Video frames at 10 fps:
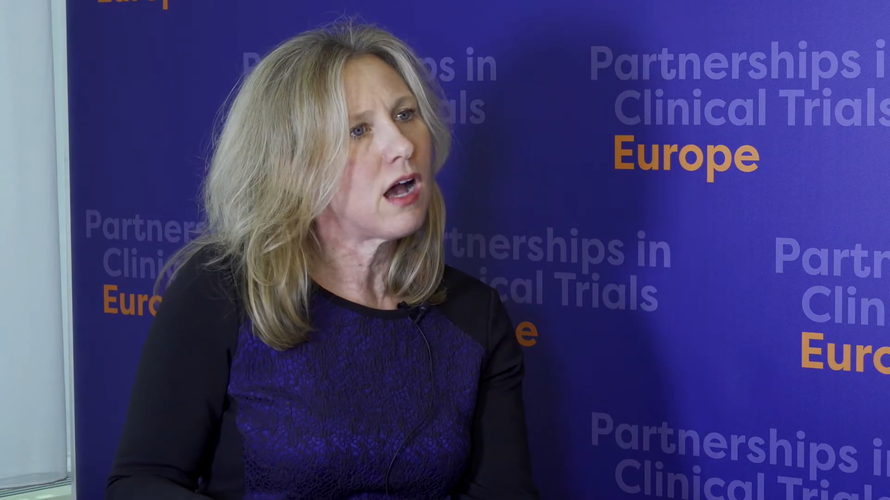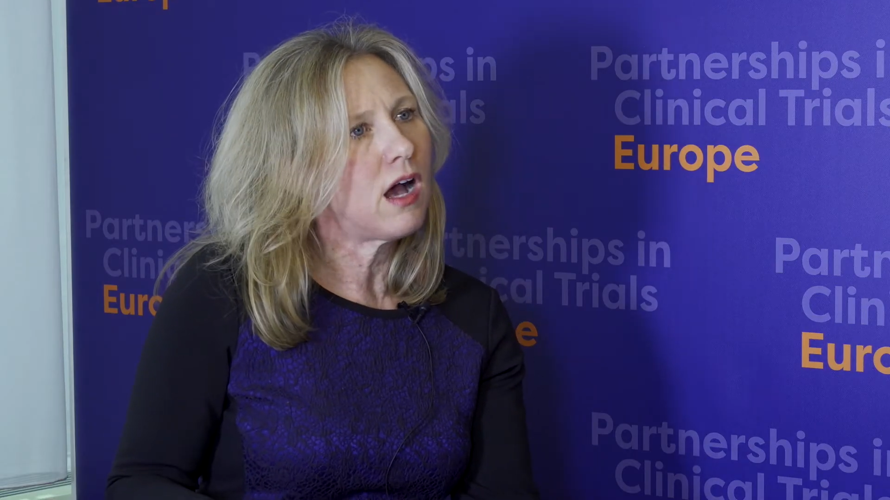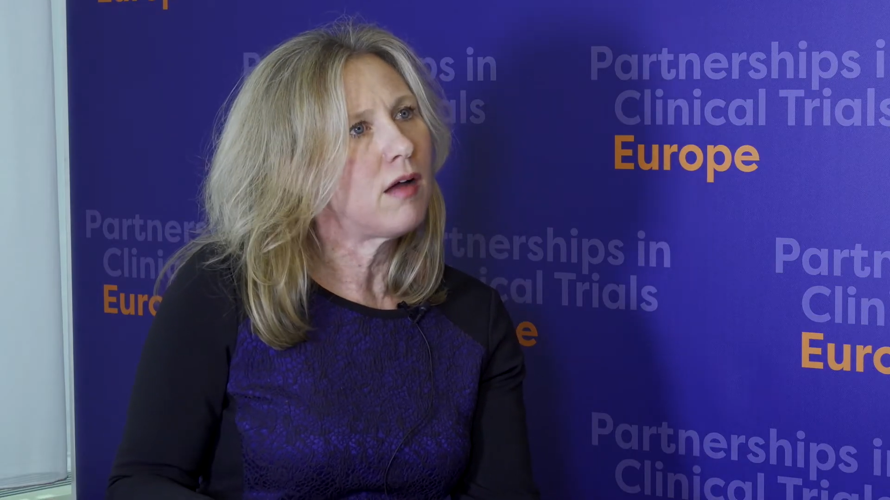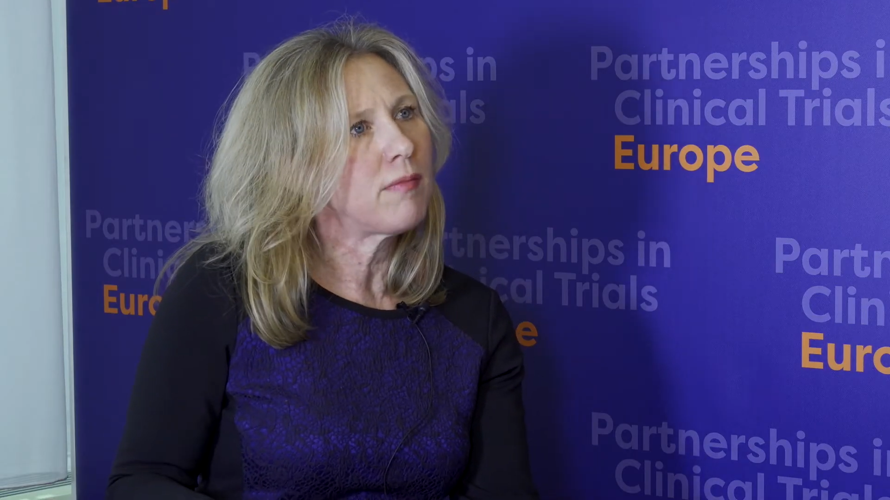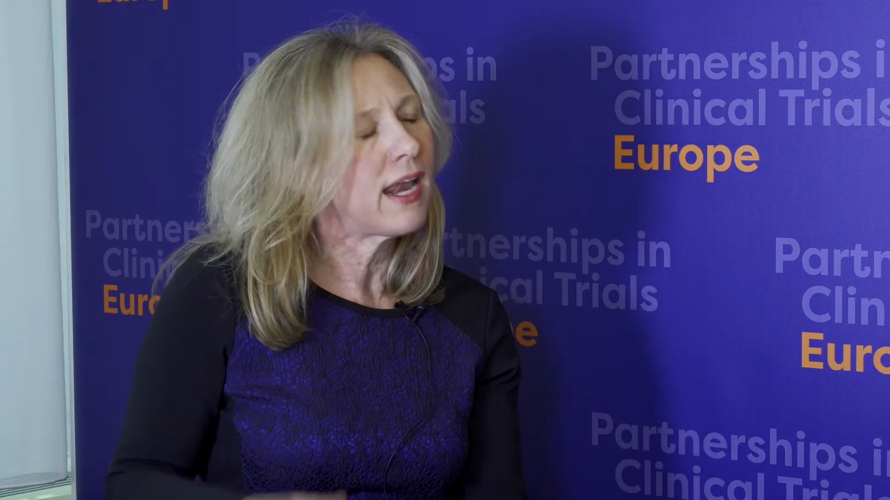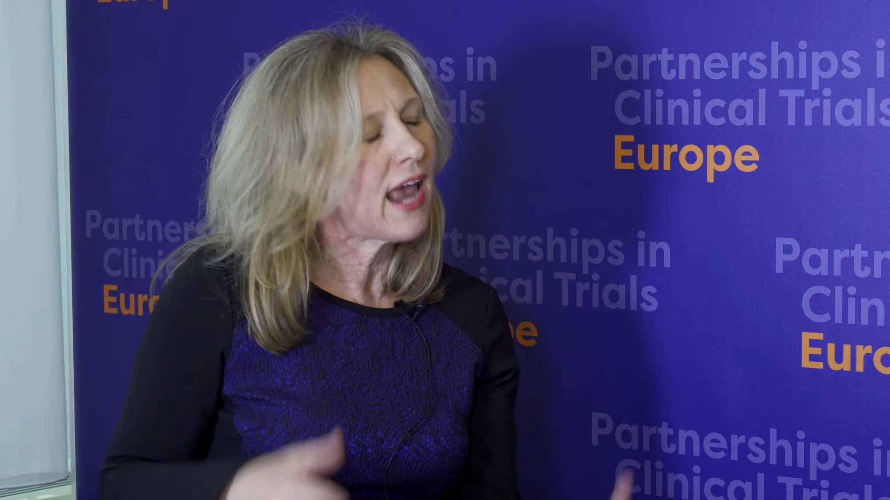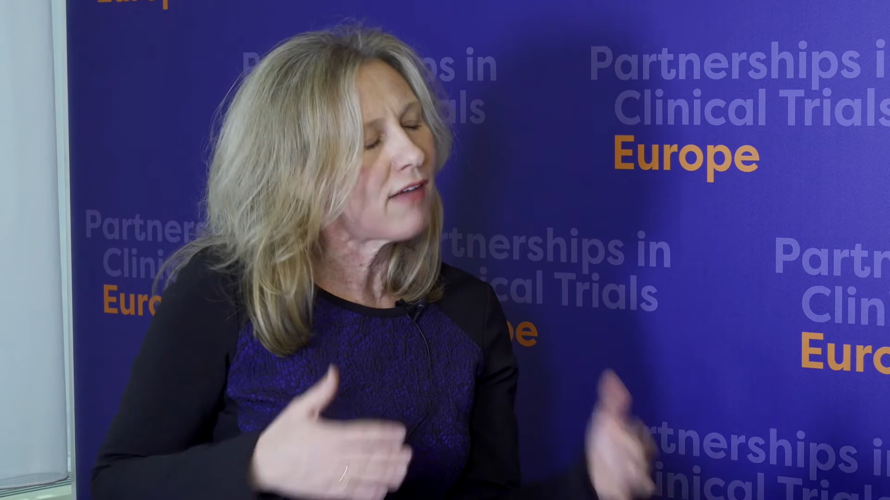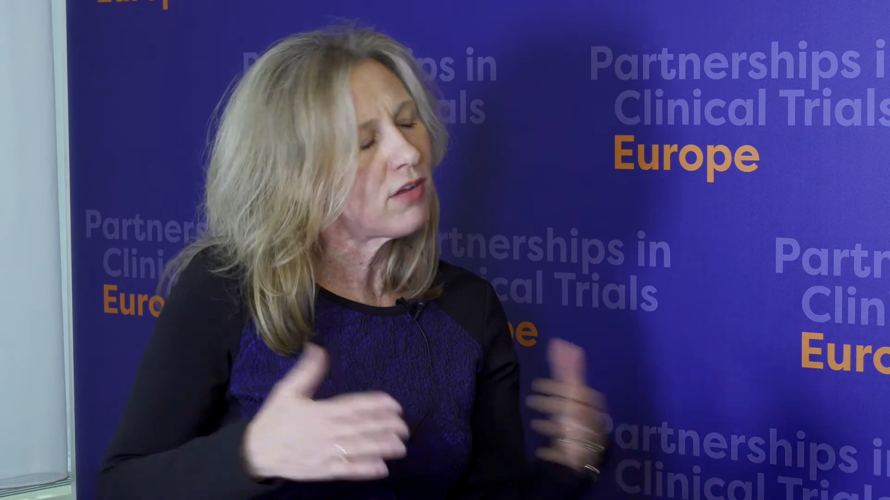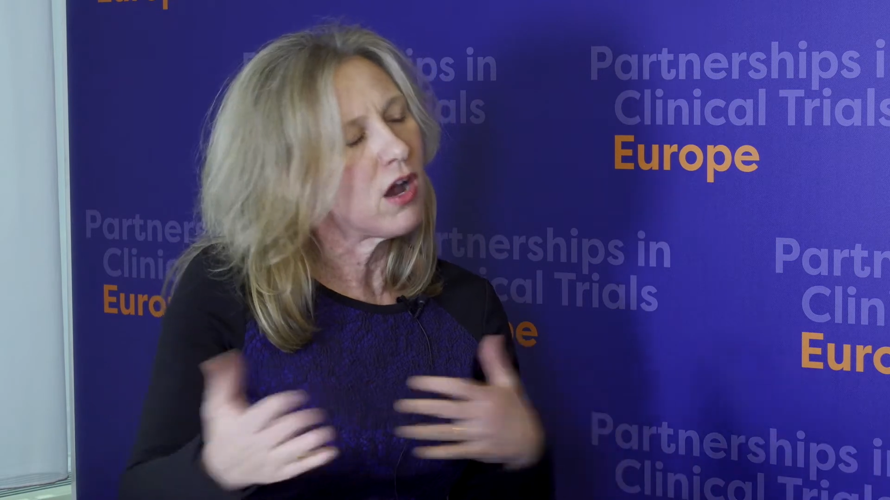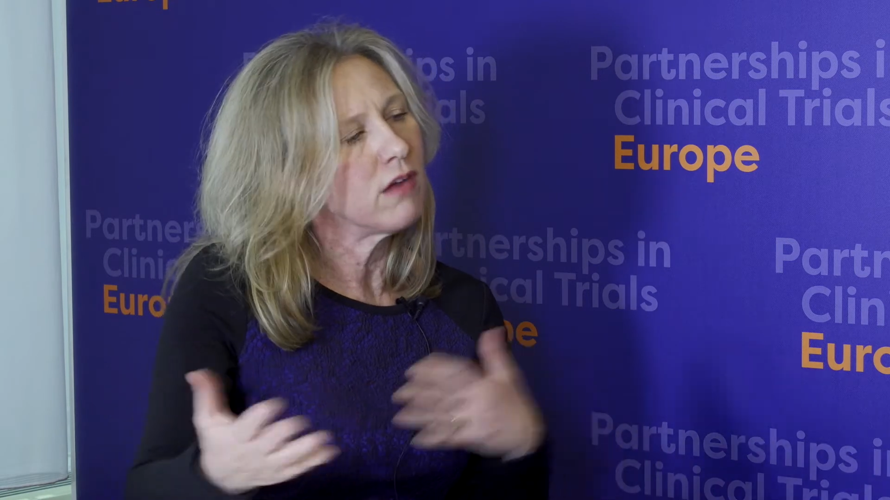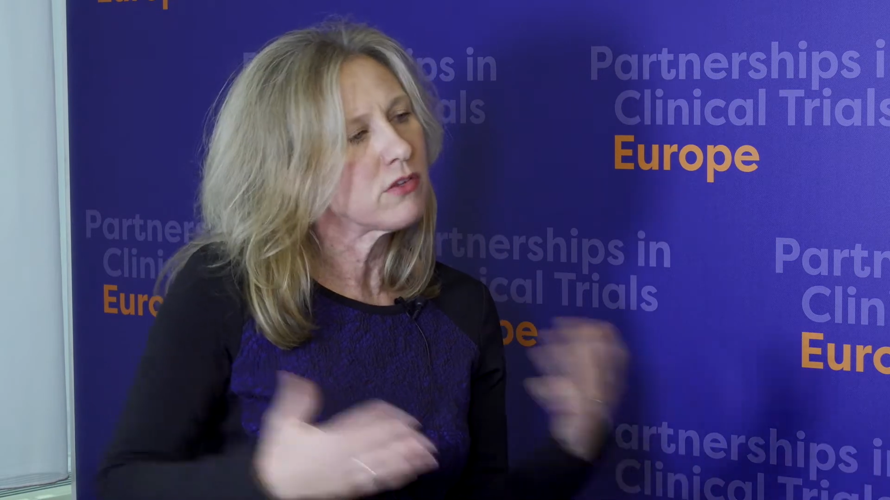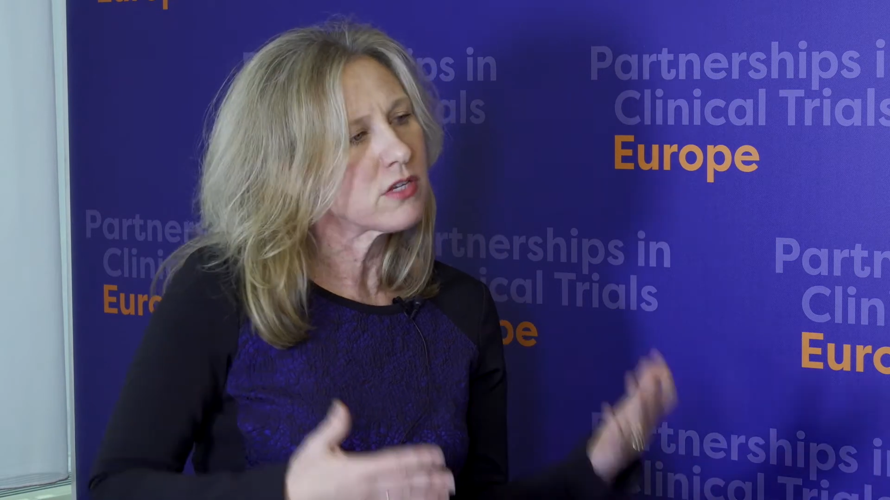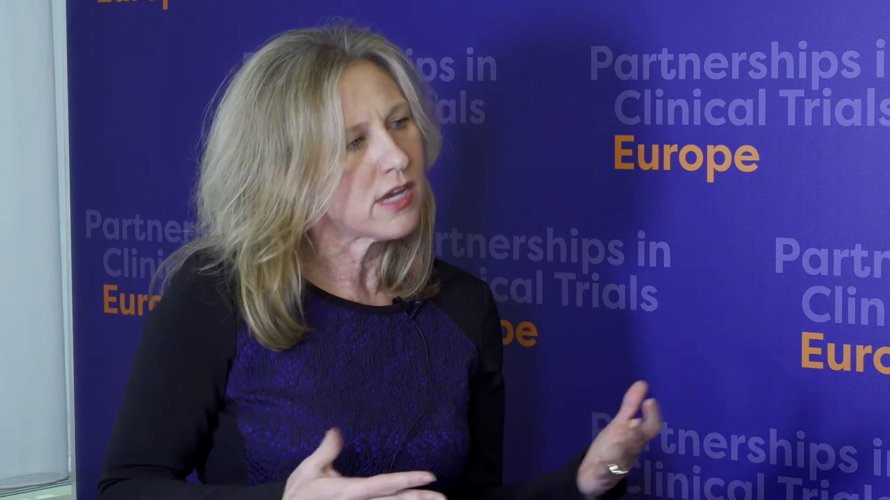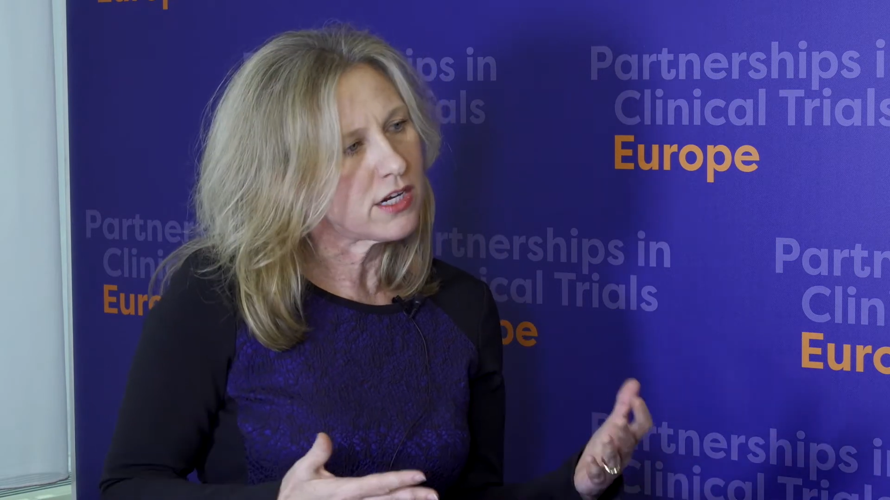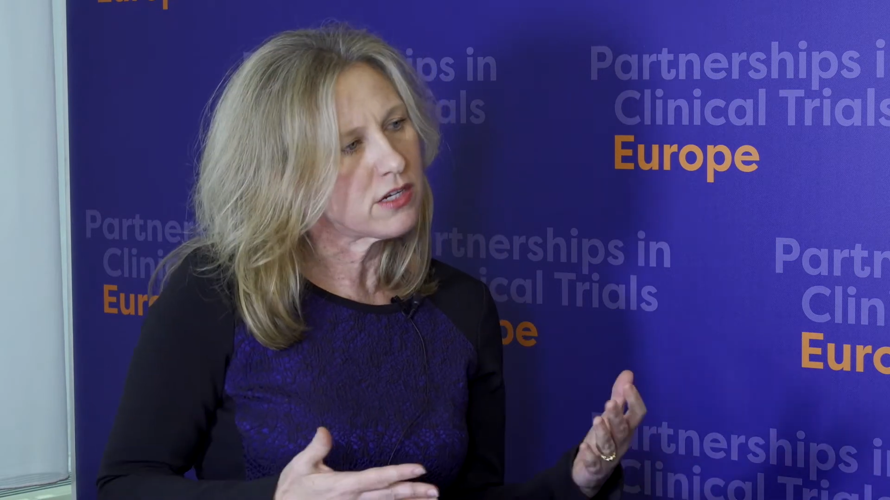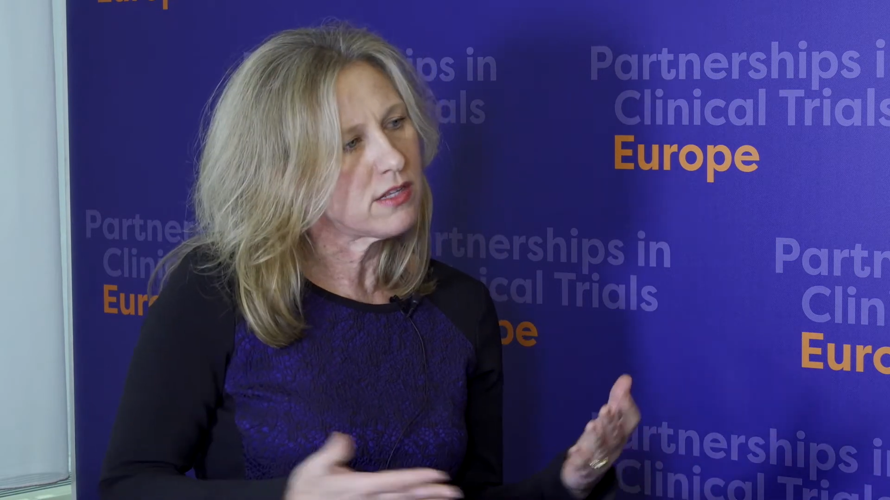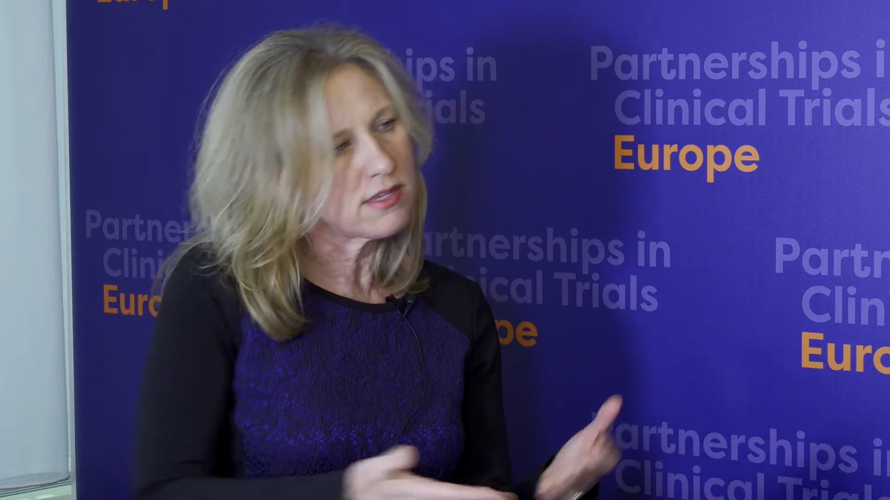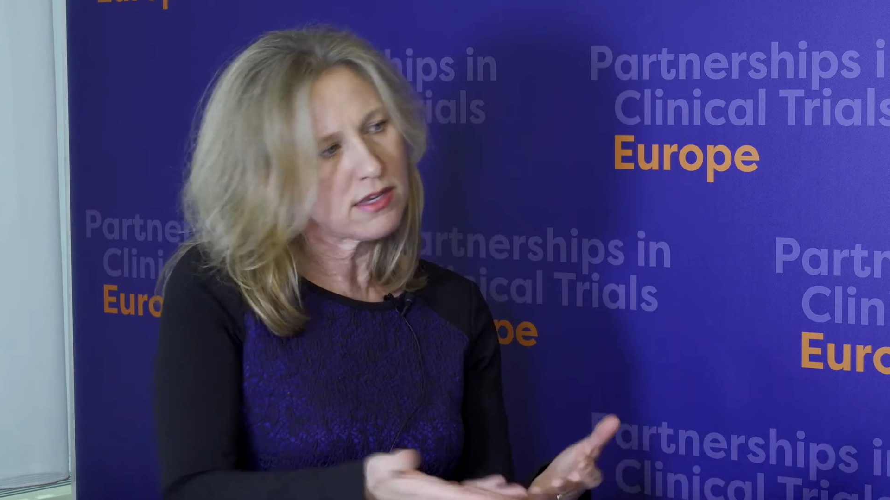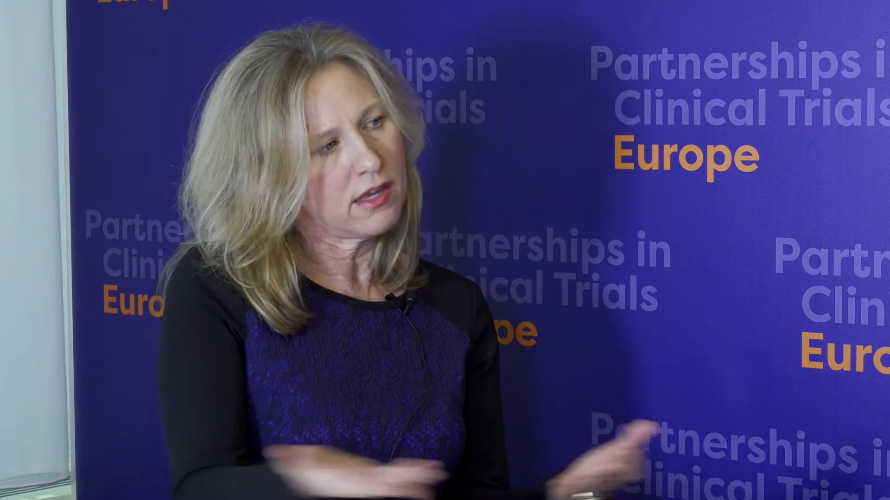and having conversations